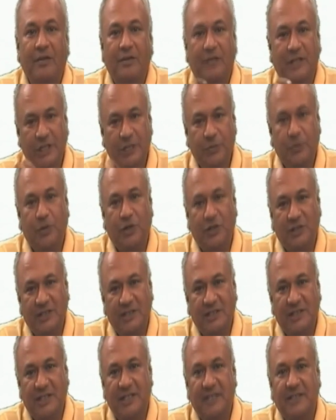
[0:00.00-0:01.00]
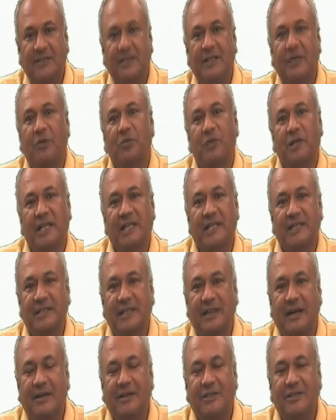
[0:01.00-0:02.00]
These processes
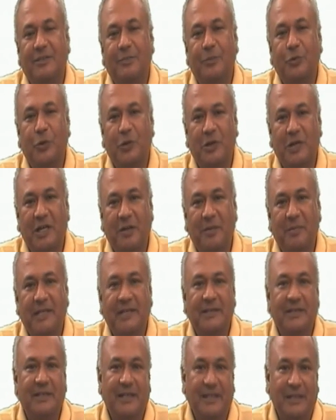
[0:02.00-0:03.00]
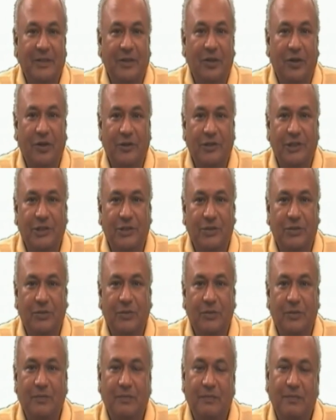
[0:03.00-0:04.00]
nowadays are supported by the technology.
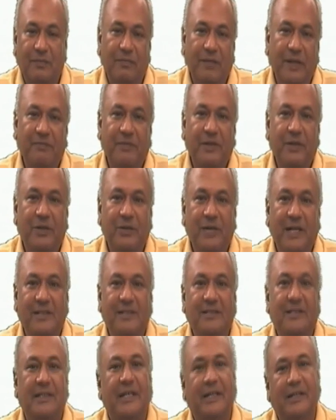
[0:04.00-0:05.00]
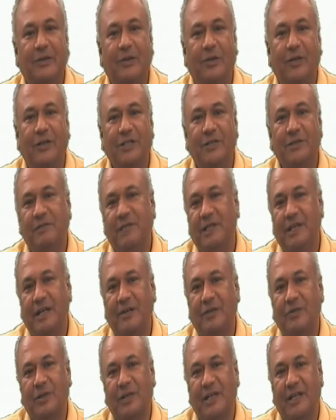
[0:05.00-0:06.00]
So when we look at the technology, we
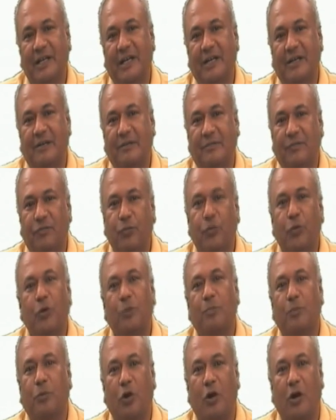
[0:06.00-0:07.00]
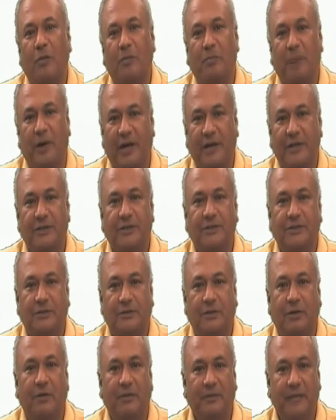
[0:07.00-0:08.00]
are looking at 4 broad
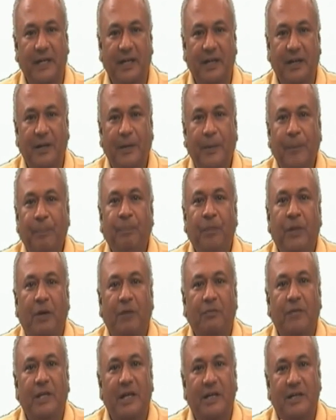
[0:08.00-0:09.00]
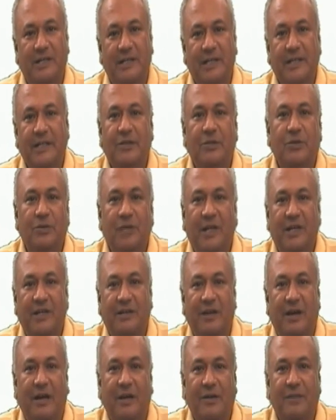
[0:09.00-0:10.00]
parts of it. We are trying to look
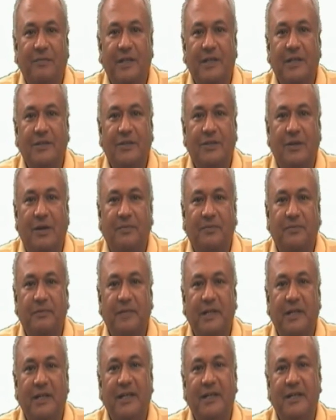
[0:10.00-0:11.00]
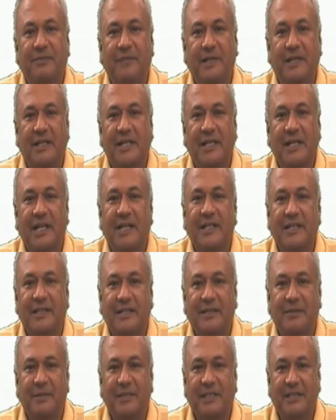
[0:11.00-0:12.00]
at hardware, software, networking and
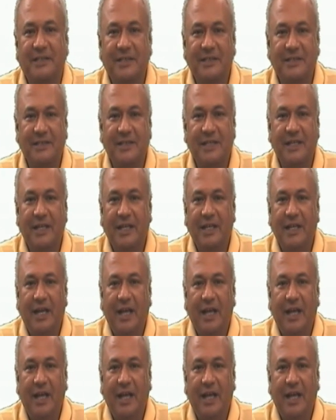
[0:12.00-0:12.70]
databases.